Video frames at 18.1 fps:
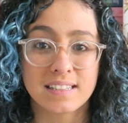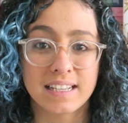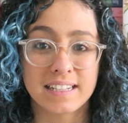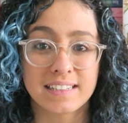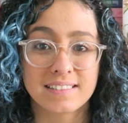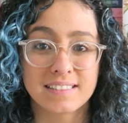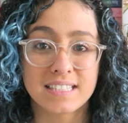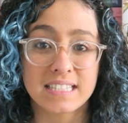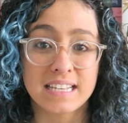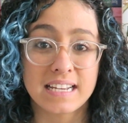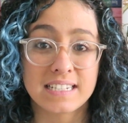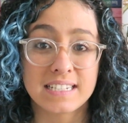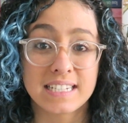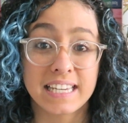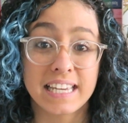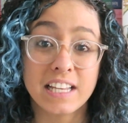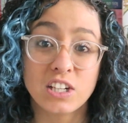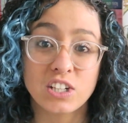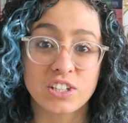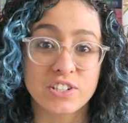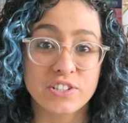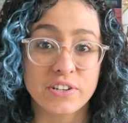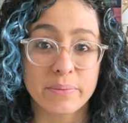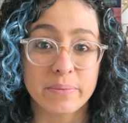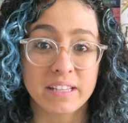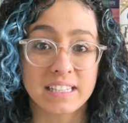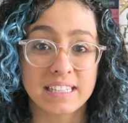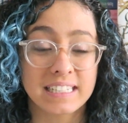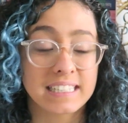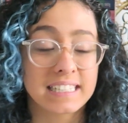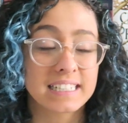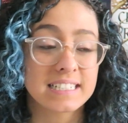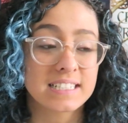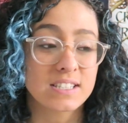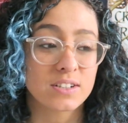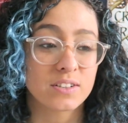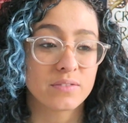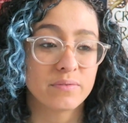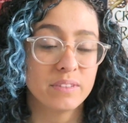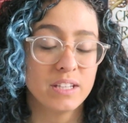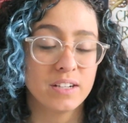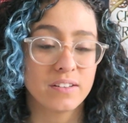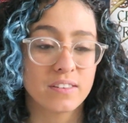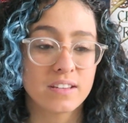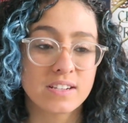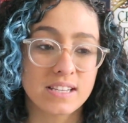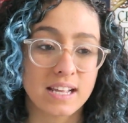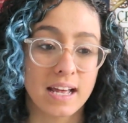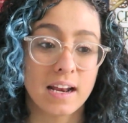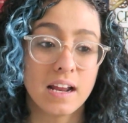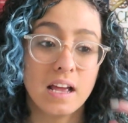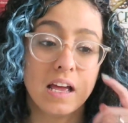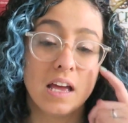like designed to kill her or something like that, so, you know, there's that.